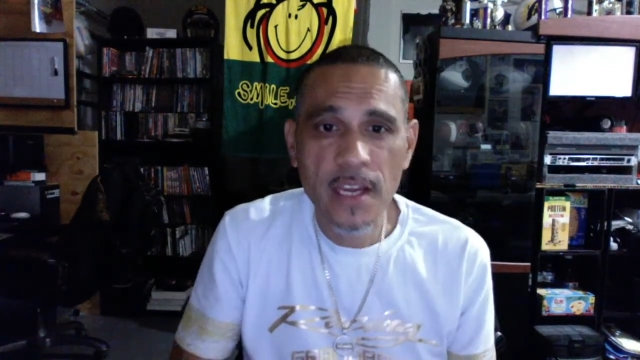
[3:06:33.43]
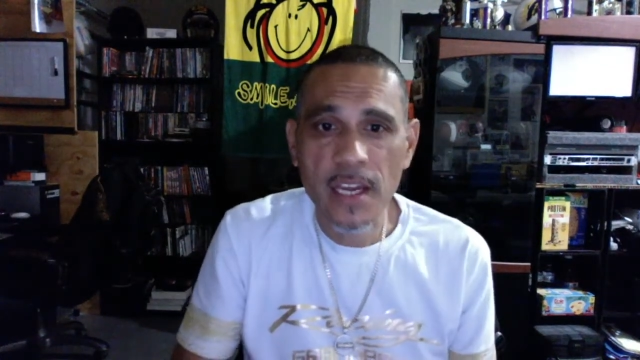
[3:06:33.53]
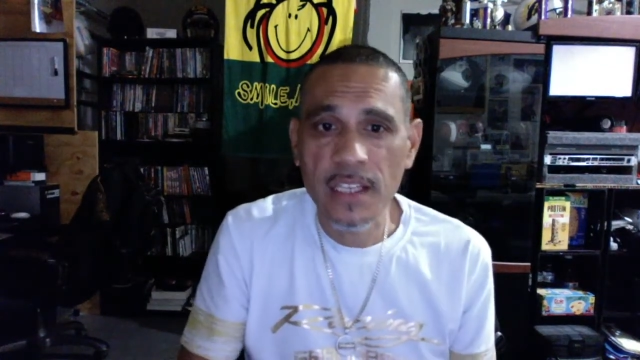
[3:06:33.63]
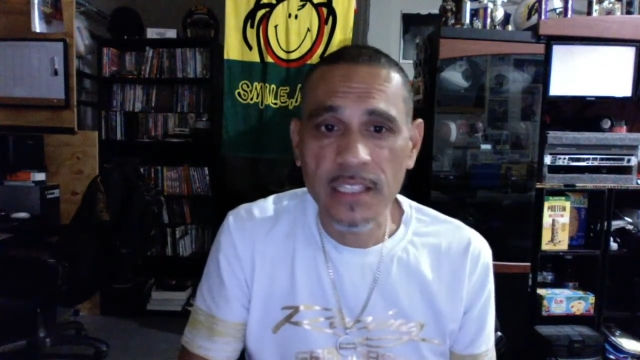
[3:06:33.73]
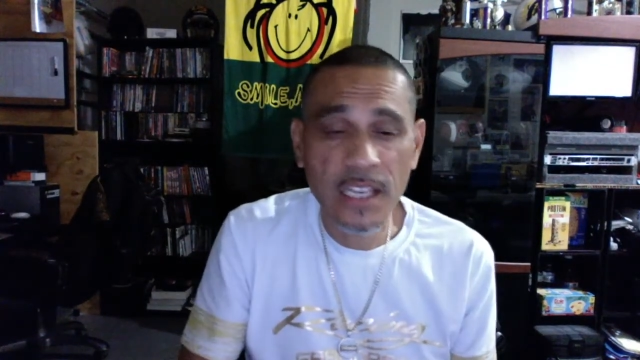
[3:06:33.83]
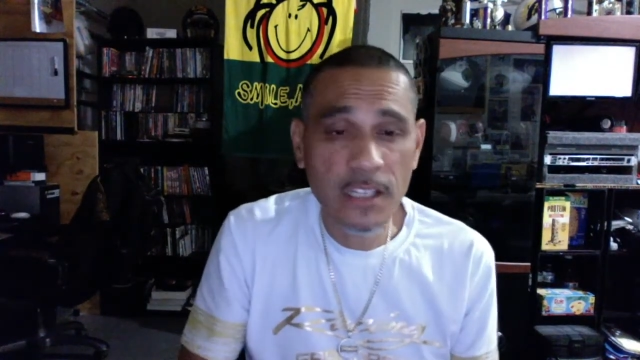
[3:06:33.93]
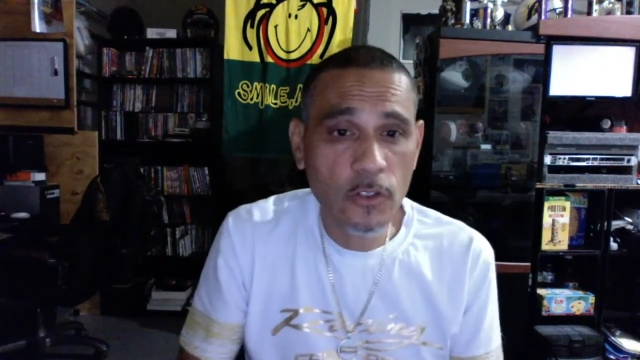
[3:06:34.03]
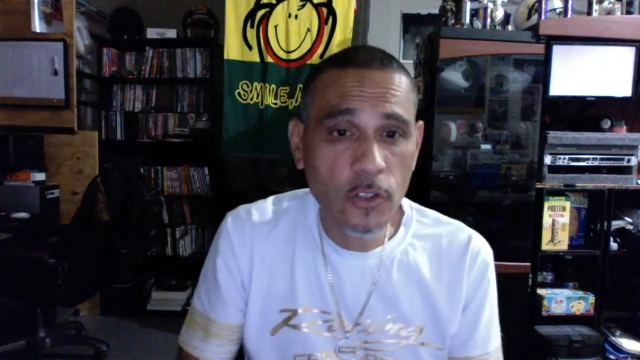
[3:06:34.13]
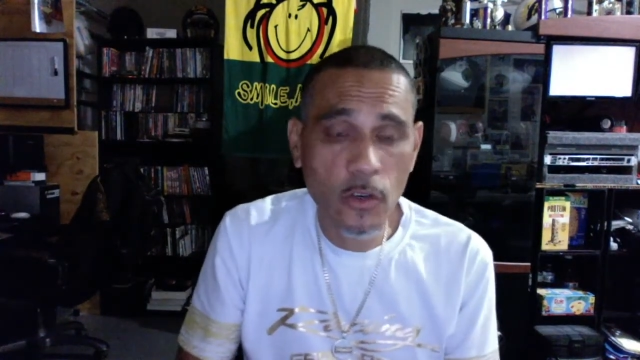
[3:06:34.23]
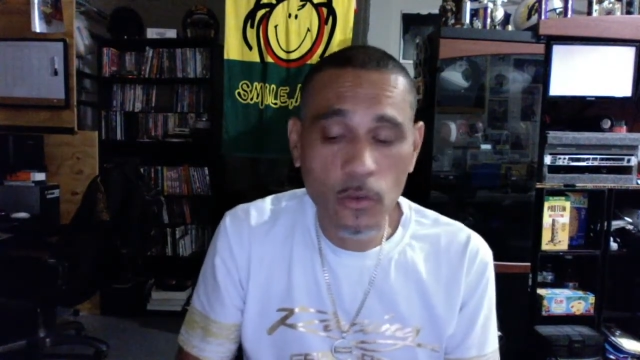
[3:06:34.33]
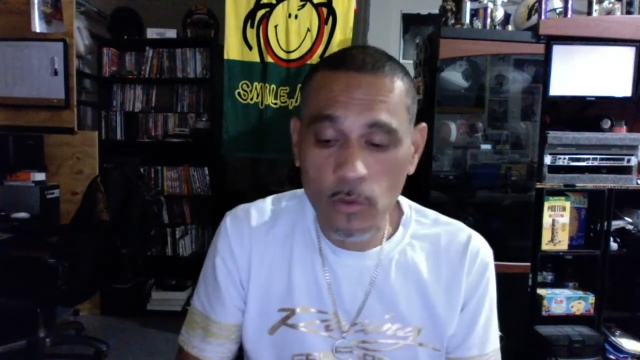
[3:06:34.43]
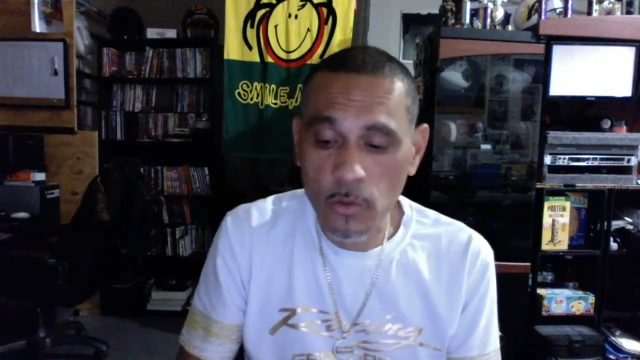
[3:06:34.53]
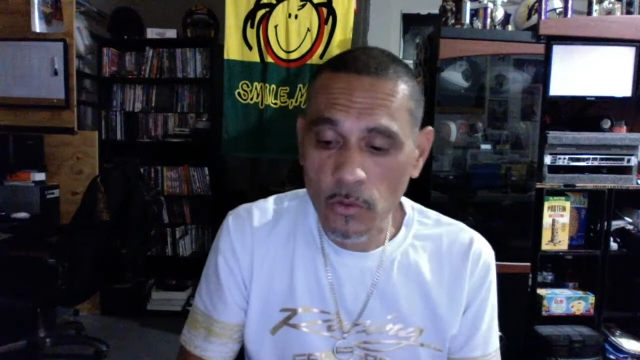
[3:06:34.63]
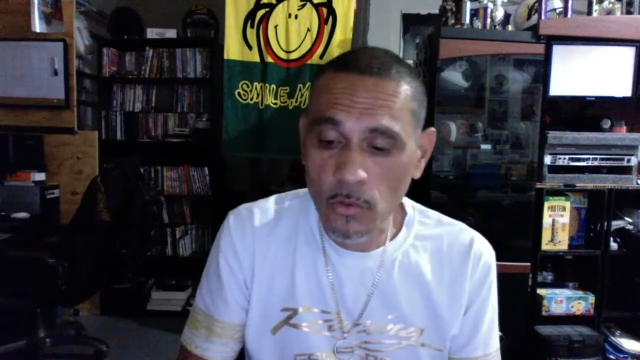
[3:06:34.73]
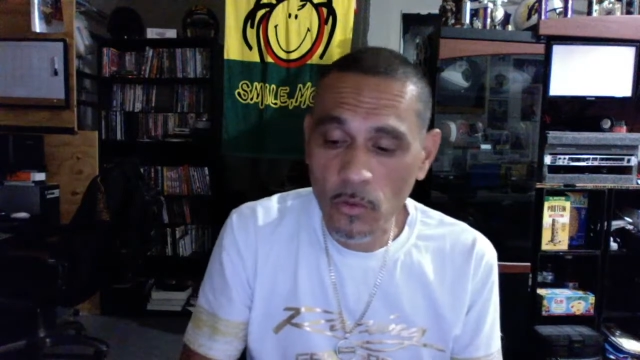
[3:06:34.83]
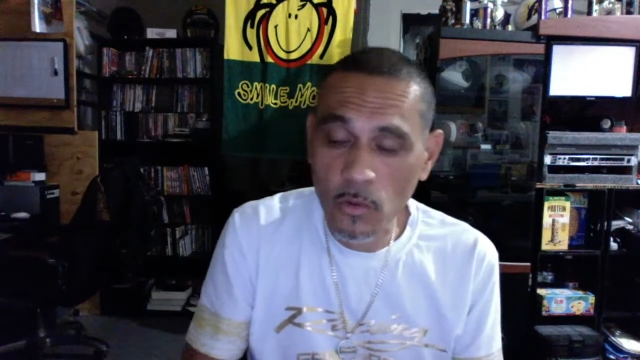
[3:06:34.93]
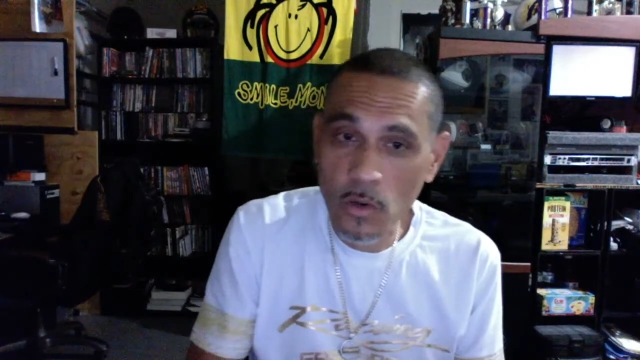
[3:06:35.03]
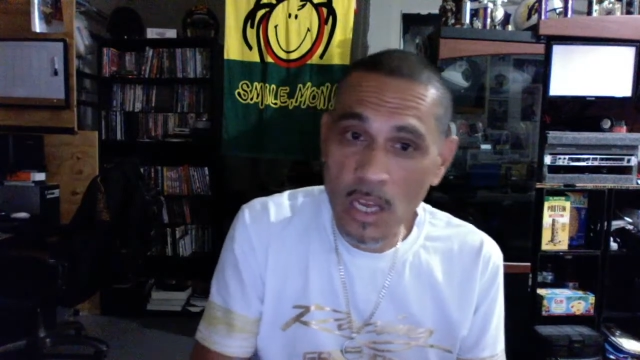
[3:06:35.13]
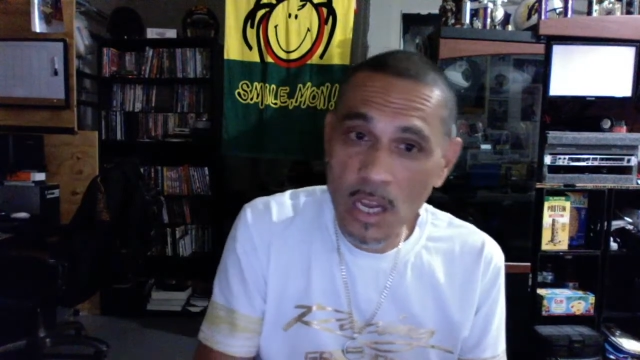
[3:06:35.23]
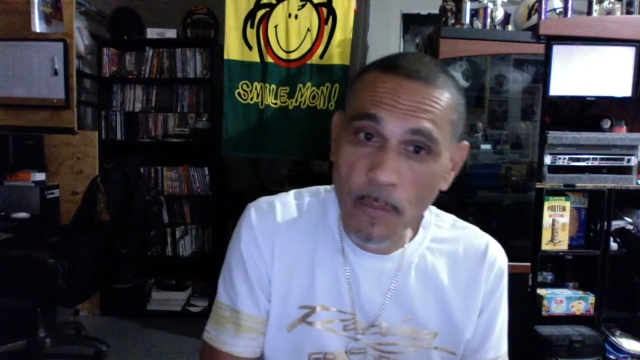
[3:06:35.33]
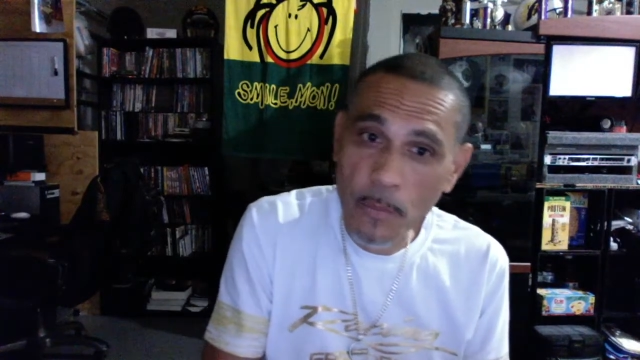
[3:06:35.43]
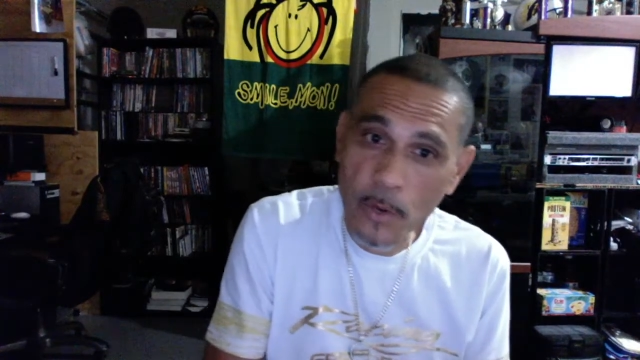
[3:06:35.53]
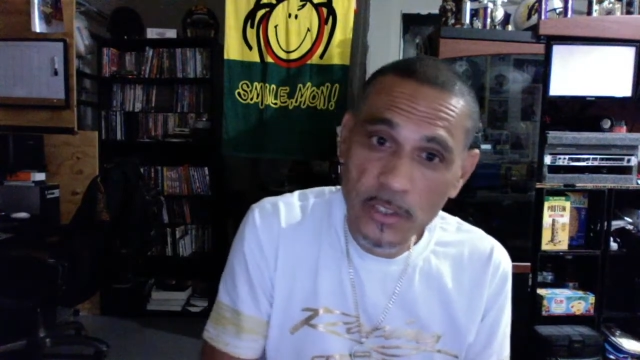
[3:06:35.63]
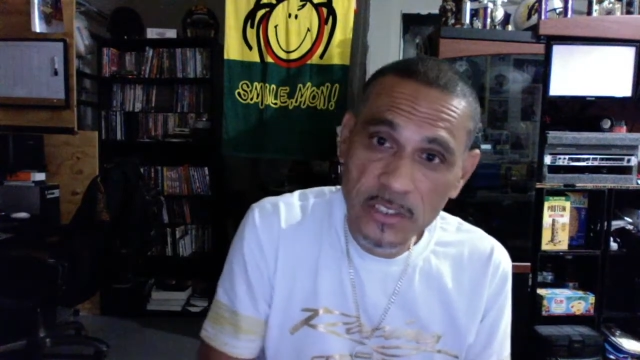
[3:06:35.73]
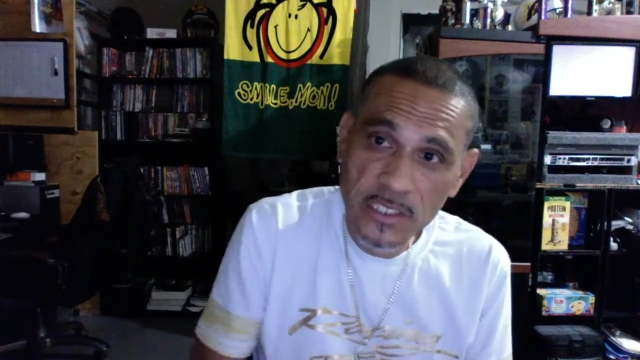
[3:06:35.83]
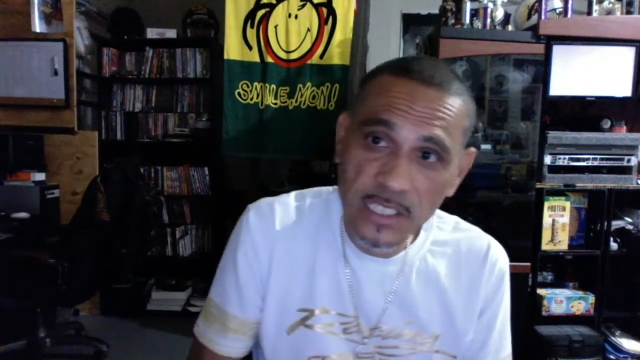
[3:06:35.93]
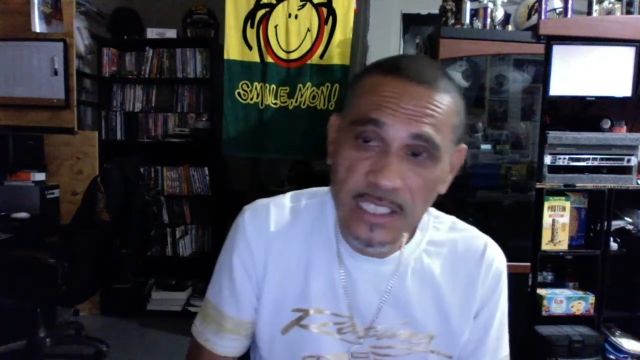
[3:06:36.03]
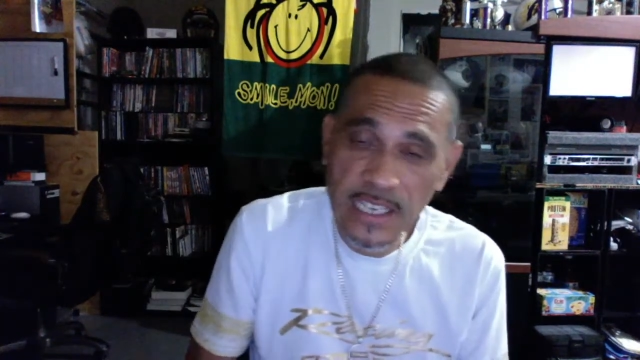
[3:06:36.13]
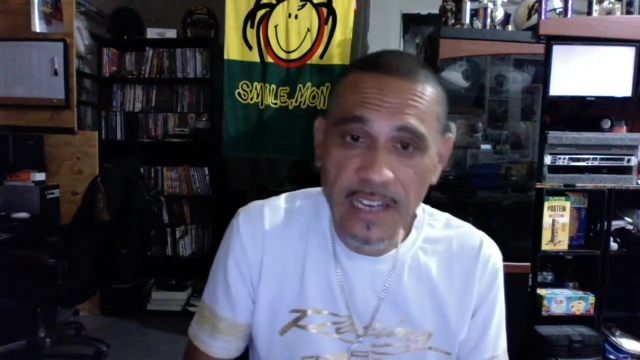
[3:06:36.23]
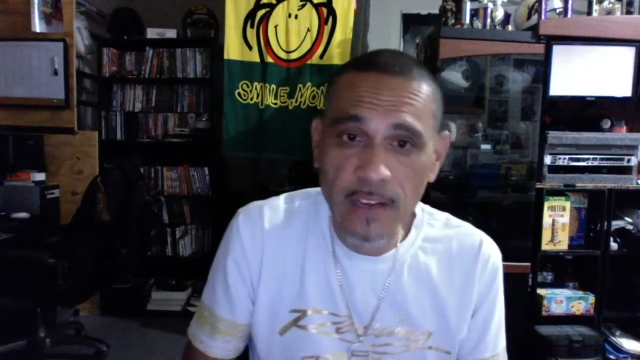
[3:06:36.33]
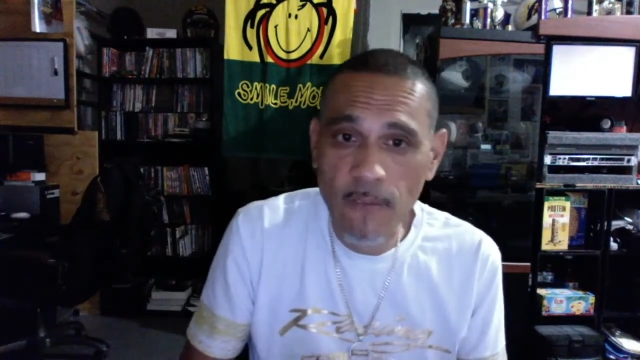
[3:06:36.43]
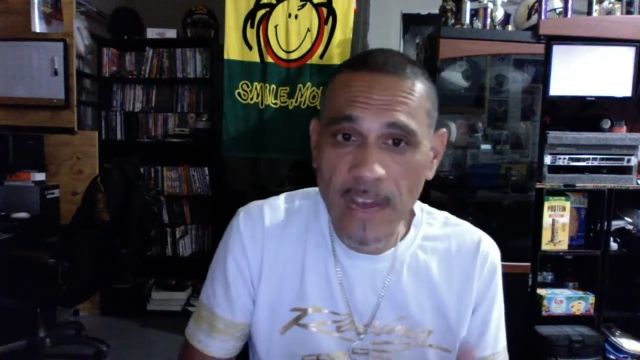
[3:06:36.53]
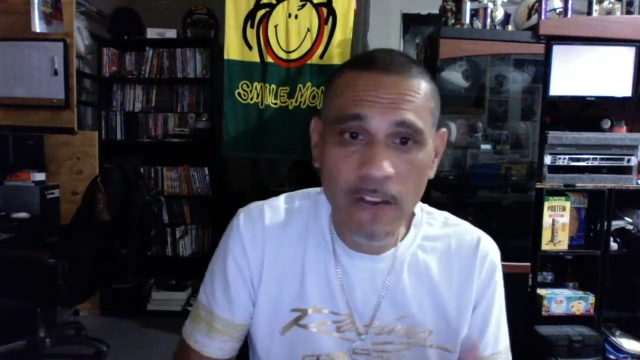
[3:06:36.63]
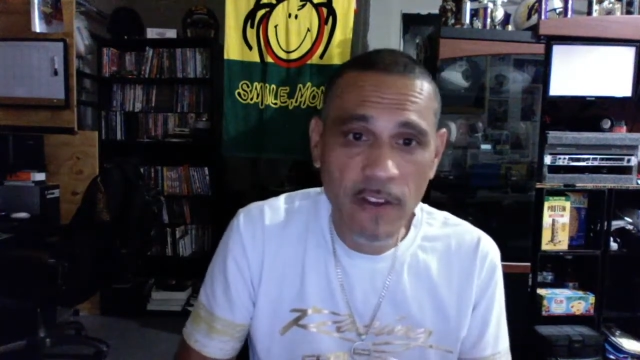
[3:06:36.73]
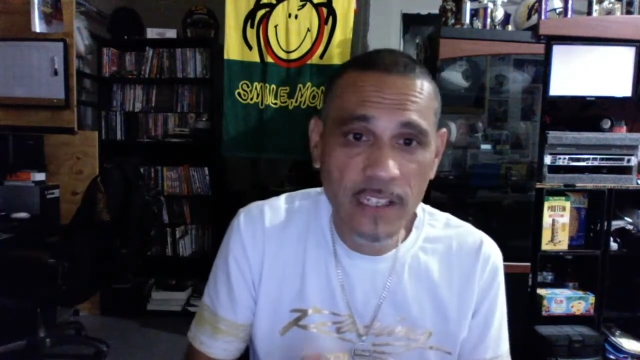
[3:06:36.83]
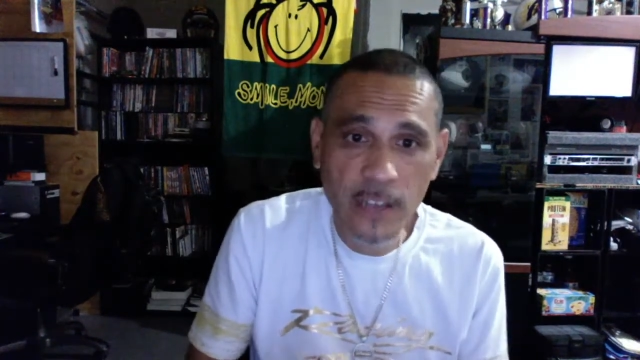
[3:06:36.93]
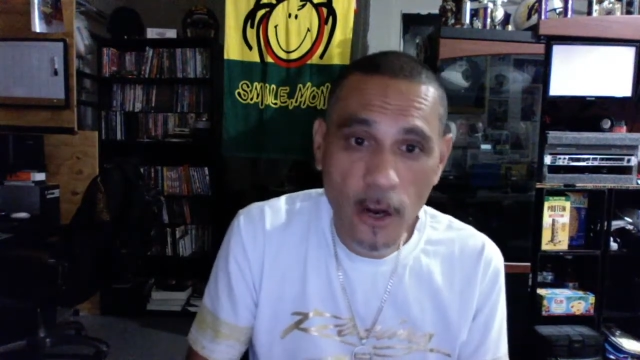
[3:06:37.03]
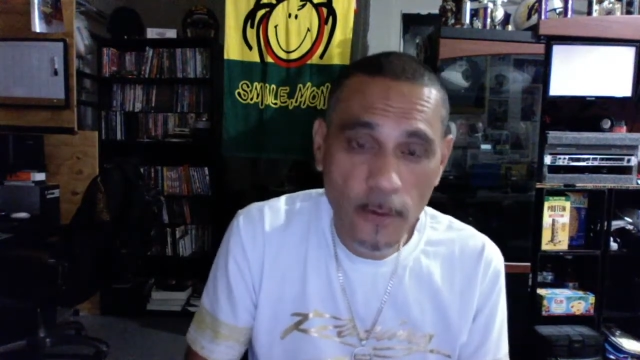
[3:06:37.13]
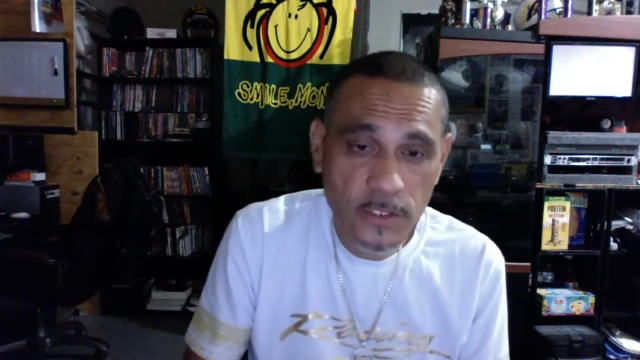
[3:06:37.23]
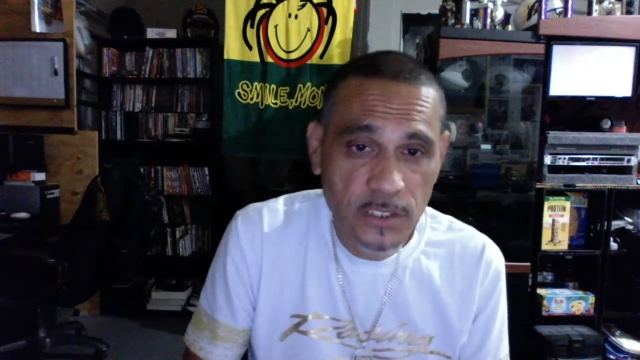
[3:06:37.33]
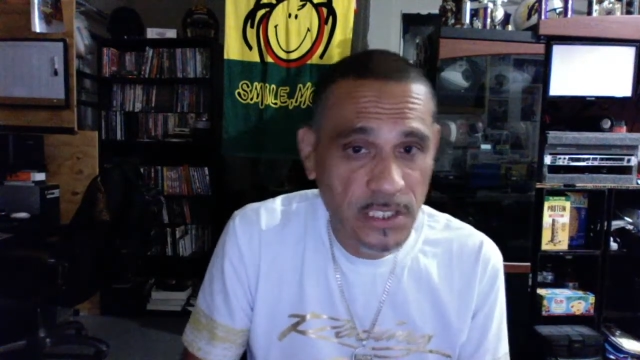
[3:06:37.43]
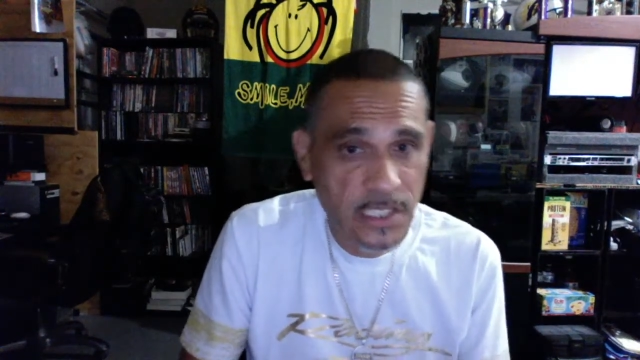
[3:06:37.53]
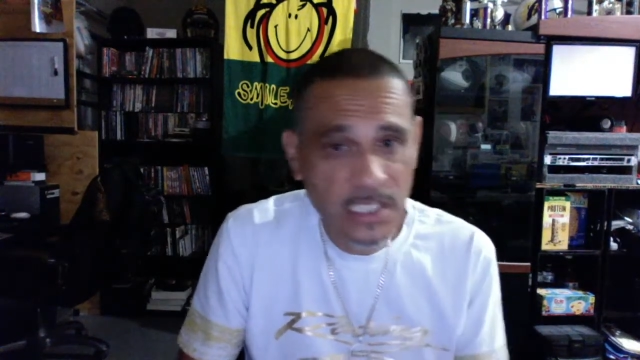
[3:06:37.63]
And then, you know, a person there that evaluated the officer,